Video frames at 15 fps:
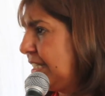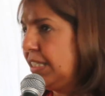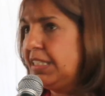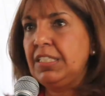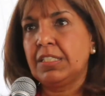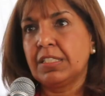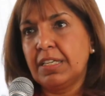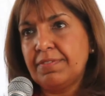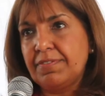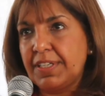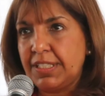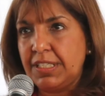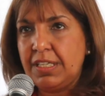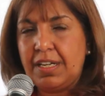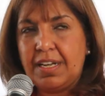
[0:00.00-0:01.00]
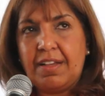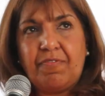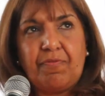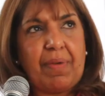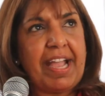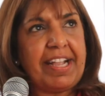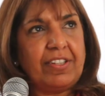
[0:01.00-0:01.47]
I need
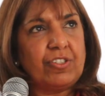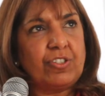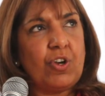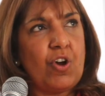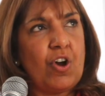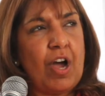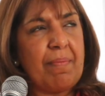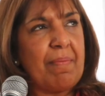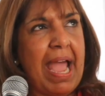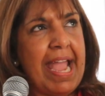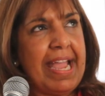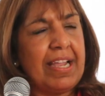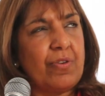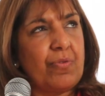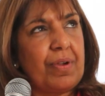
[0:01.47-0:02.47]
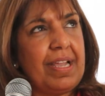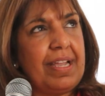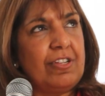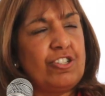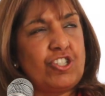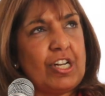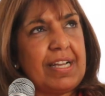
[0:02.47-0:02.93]
love, bang the door, I'm angry,
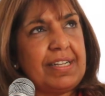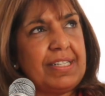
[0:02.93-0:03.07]
you should